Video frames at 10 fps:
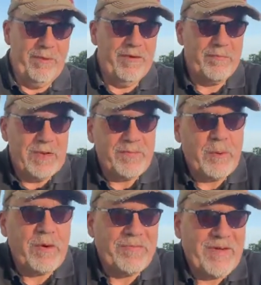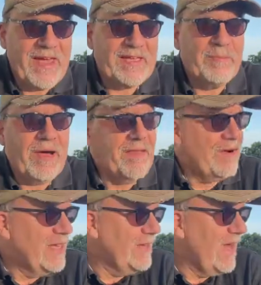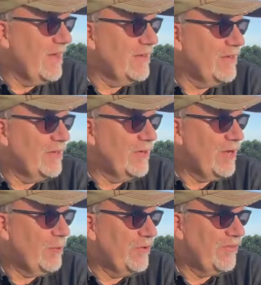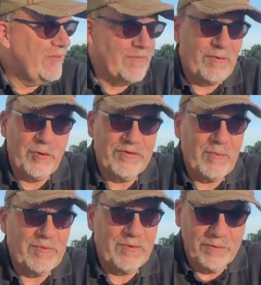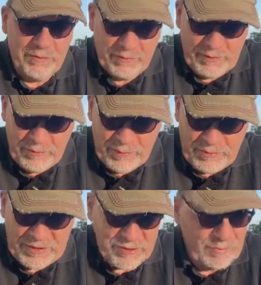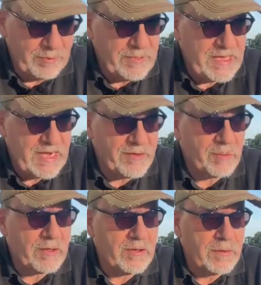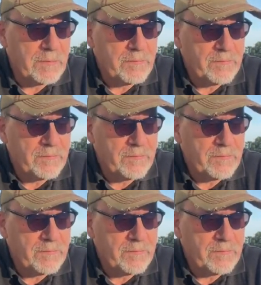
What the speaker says: If we were affected by the rain in that degree, we're seven floors up, so we would be in trouble. It'd be the end of the world.